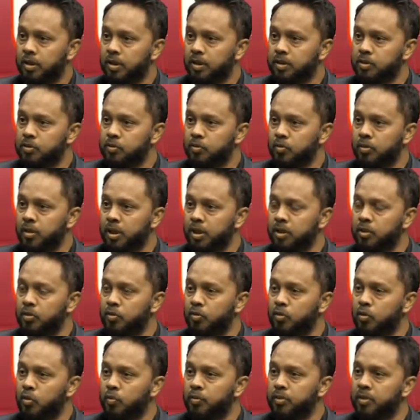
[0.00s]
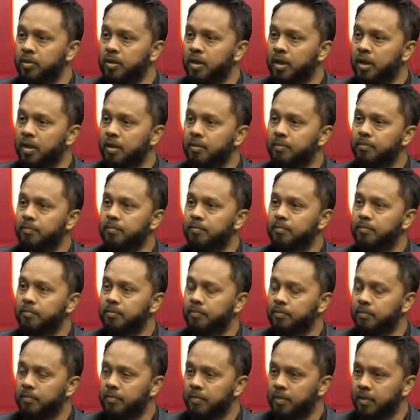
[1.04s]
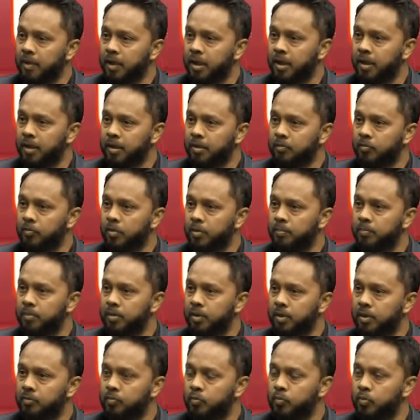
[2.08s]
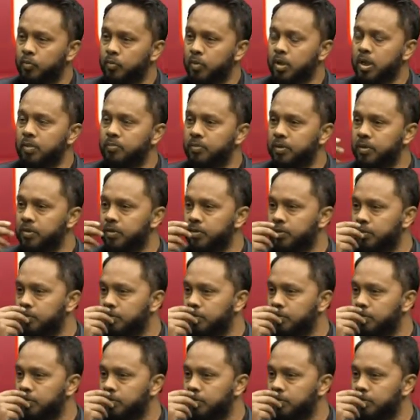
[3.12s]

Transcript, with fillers: so they don't go in that line? What powerful? What can we do?